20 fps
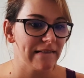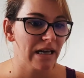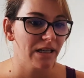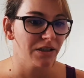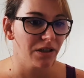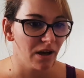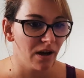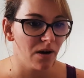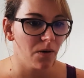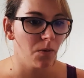
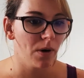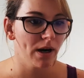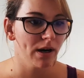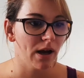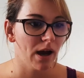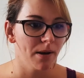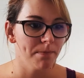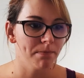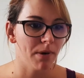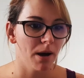So when
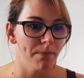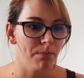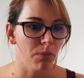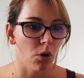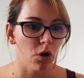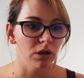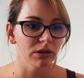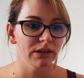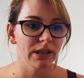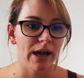I
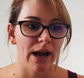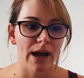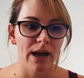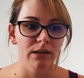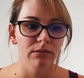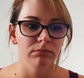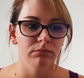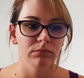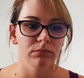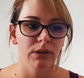bought
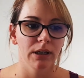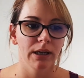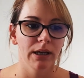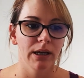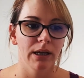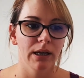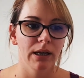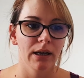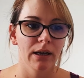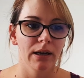that,
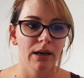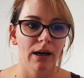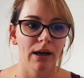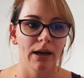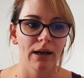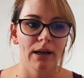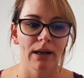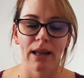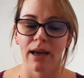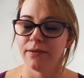and
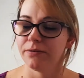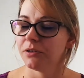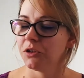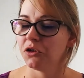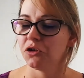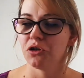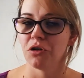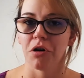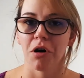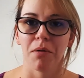I left the
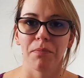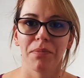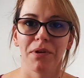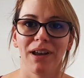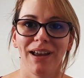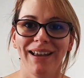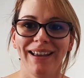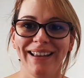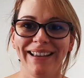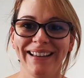shop
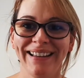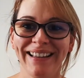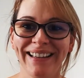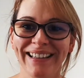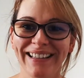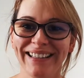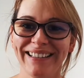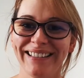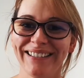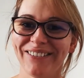
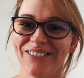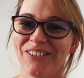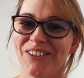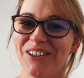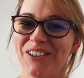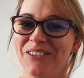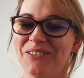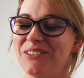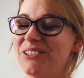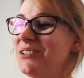in
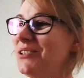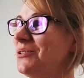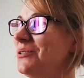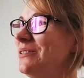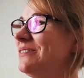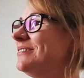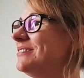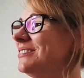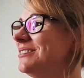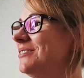front of
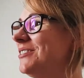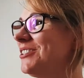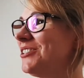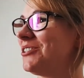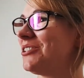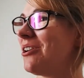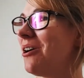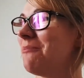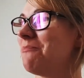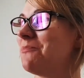the
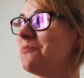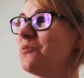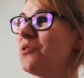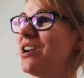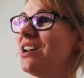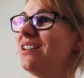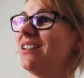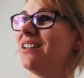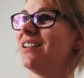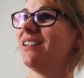shop
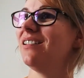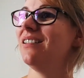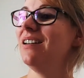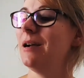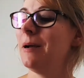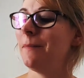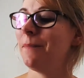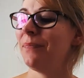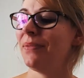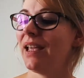window,
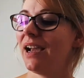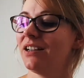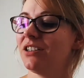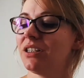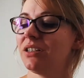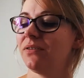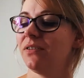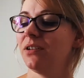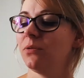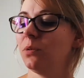I
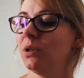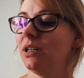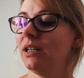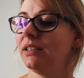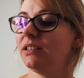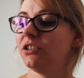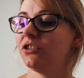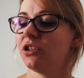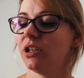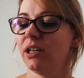just thought, well,
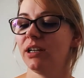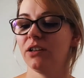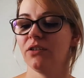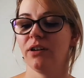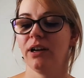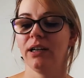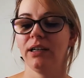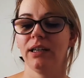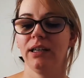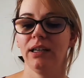let's try that
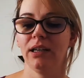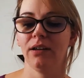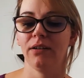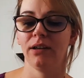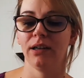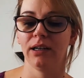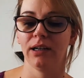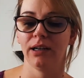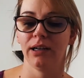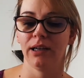right here,
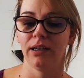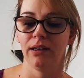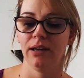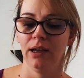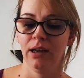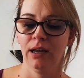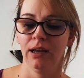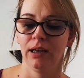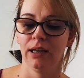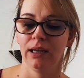and
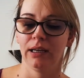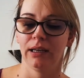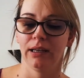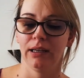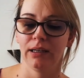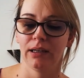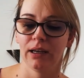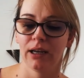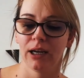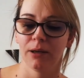
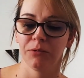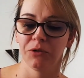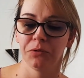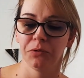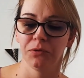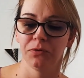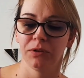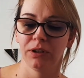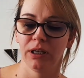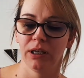it comes
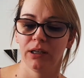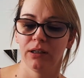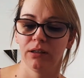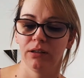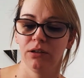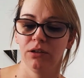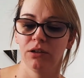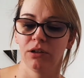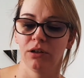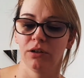with that,
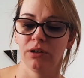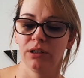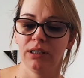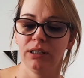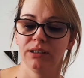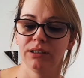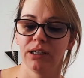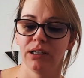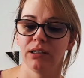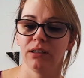you know,
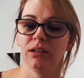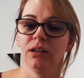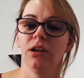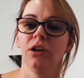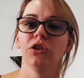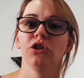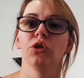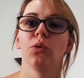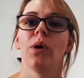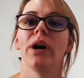he said
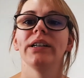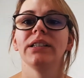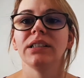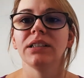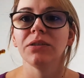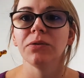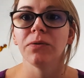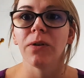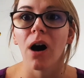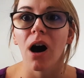
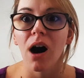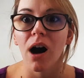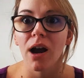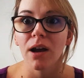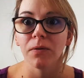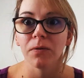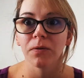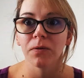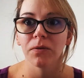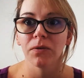twice
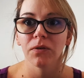5.